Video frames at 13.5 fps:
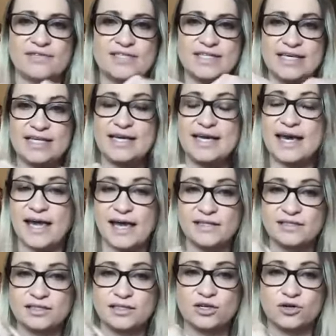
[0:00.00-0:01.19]

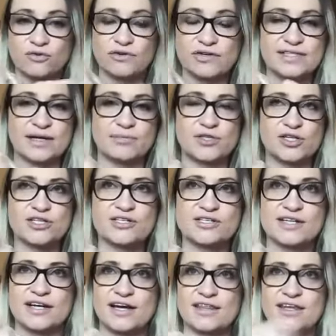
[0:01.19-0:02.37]
CD8 co-receptors.
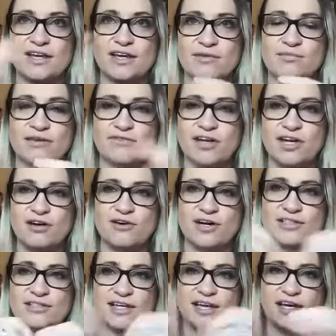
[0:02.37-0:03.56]
And I think in my video, I
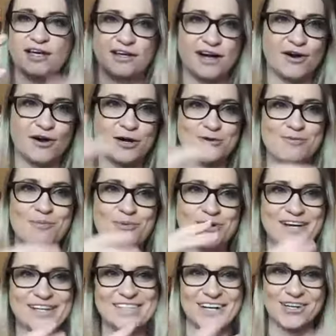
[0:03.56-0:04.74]
say how I remember
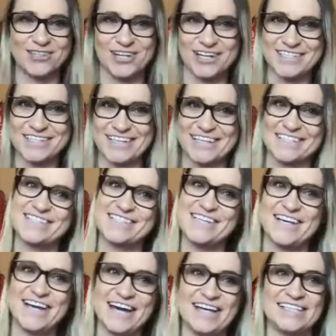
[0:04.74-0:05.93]
that cytotoxic is
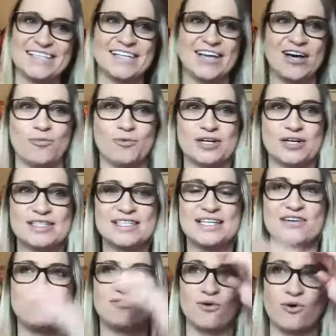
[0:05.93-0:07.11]
CD8 and helper is
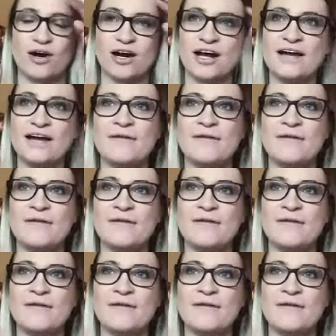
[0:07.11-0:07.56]
CD4.